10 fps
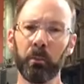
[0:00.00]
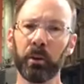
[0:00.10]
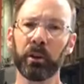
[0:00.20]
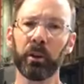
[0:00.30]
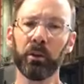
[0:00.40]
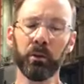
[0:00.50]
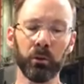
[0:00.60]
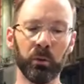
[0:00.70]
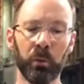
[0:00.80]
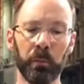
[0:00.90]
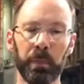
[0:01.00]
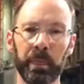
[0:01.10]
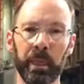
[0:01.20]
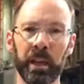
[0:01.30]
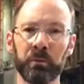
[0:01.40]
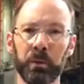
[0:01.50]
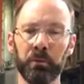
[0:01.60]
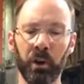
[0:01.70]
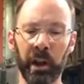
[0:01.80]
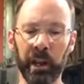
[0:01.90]
But who, as we
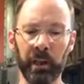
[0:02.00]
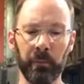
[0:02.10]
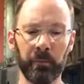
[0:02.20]
pray,